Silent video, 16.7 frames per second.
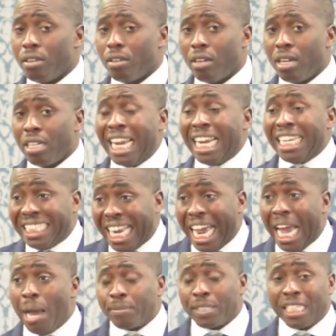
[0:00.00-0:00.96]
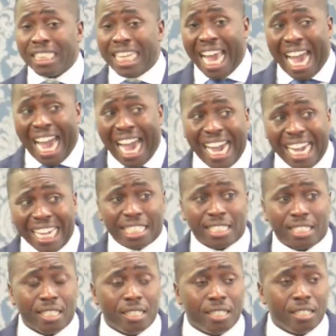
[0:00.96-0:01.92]
the depth, the
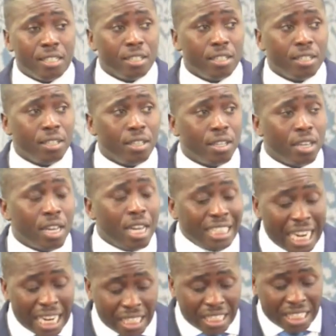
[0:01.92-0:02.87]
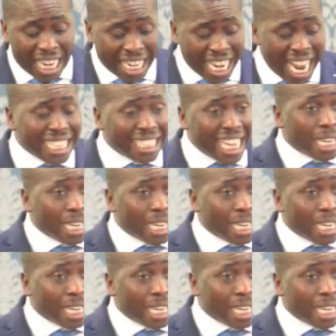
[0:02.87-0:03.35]
height, the length and the